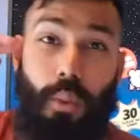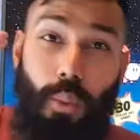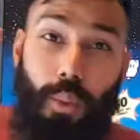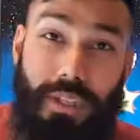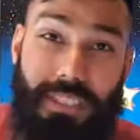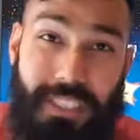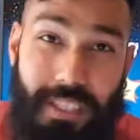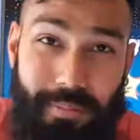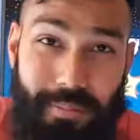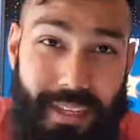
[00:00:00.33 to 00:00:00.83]

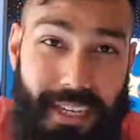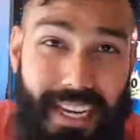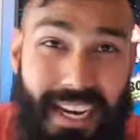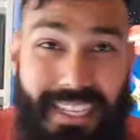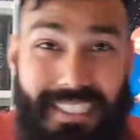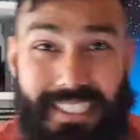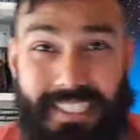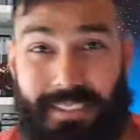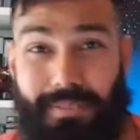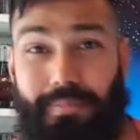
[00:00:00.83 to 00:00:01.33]
What's up there
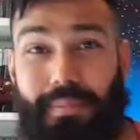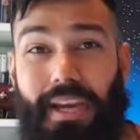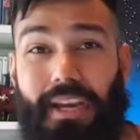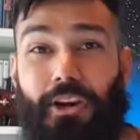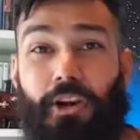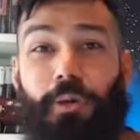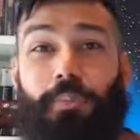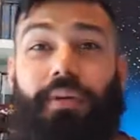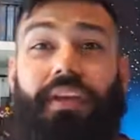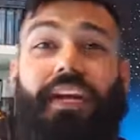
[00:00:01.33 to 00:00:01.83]
guys, it's
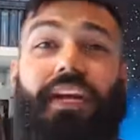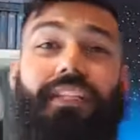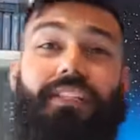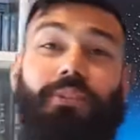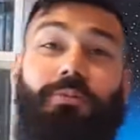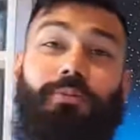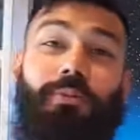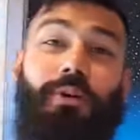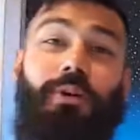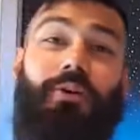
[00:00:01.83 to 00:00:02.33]
Mac, hope you
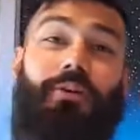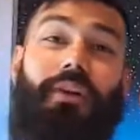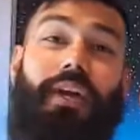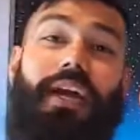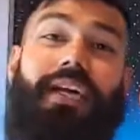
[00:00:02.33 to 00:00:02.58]
guys are well.